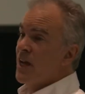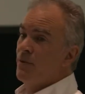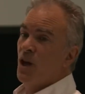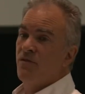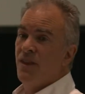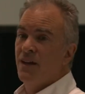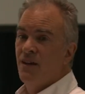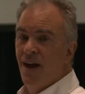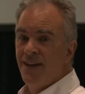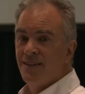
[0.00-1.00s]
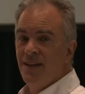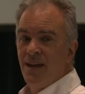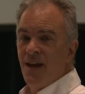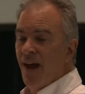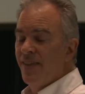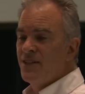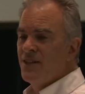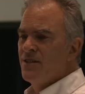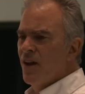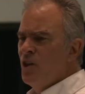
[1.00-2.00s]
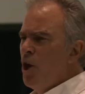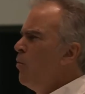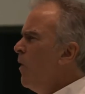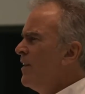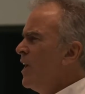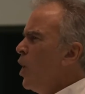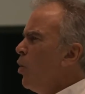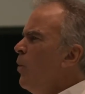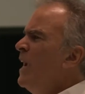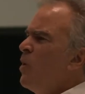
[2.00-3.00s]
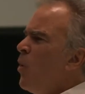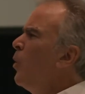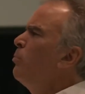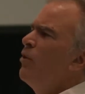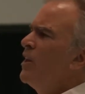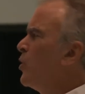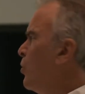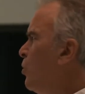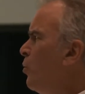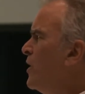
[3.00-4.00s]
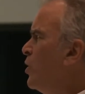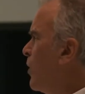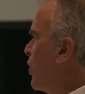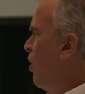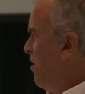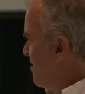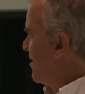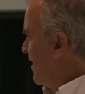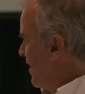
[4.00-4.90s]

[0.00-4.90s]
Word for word: coming over that night. And then she's going, you know what? We're all pretty cool when you were gone.